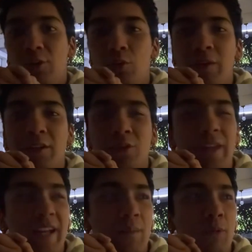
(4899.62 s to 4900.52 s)
I do want
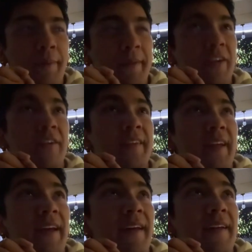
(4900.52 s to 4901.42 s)
to do like a premiere
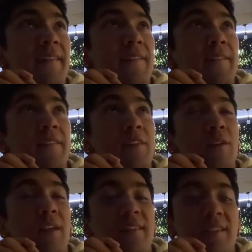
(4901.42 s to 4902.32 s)
on that.
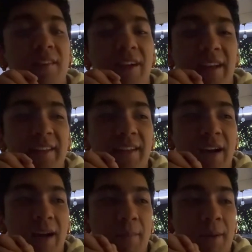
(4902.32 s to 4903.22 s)
So that's another
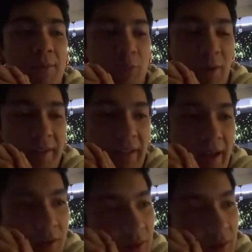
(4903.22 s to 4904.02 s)
idea I'm up to write